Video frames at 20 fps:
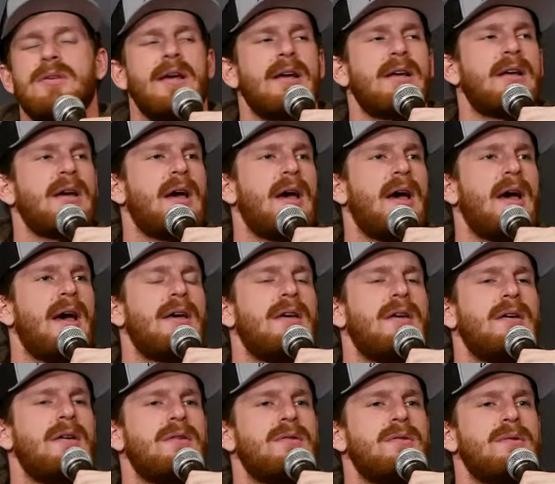like, shorts,
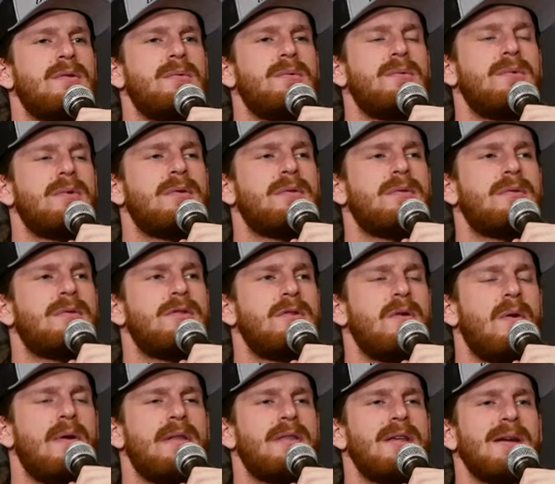hey, you do
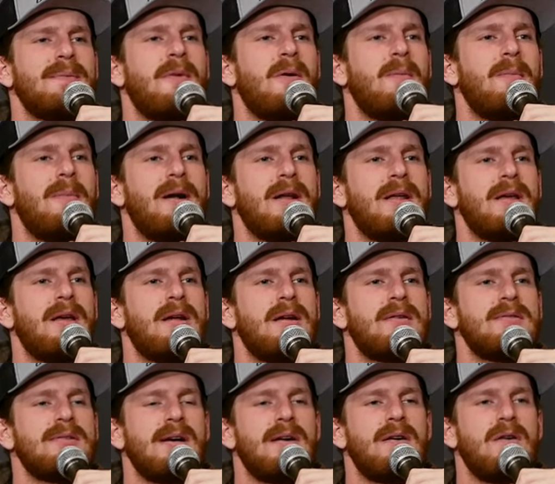you know anything about money? And
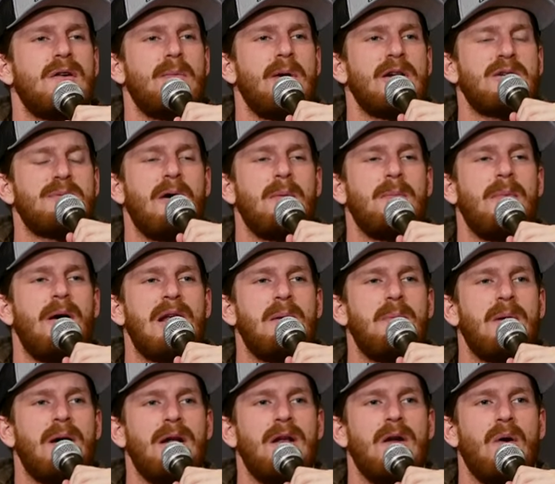I was like, I don't know much about money,
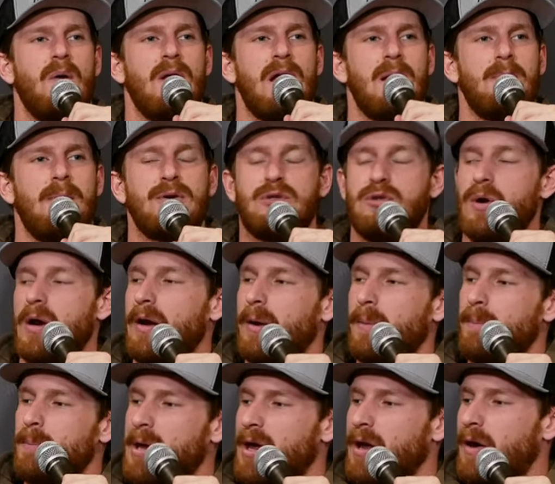but I know a lot about
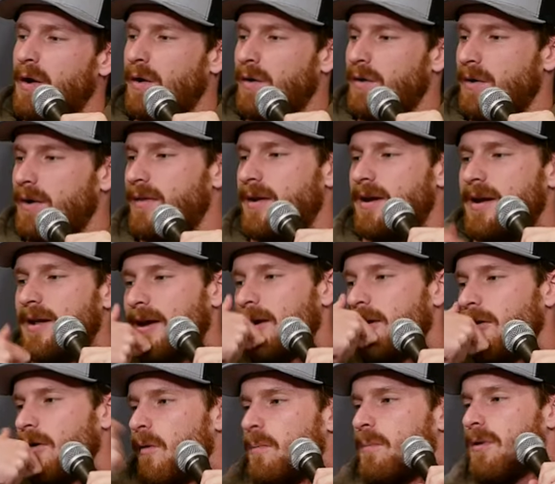drinking beer. And I
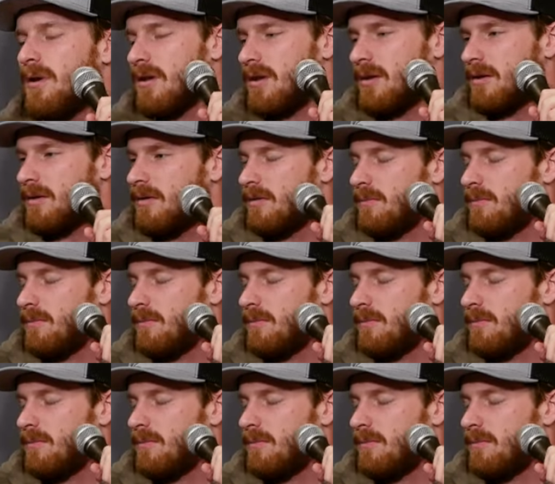like opened the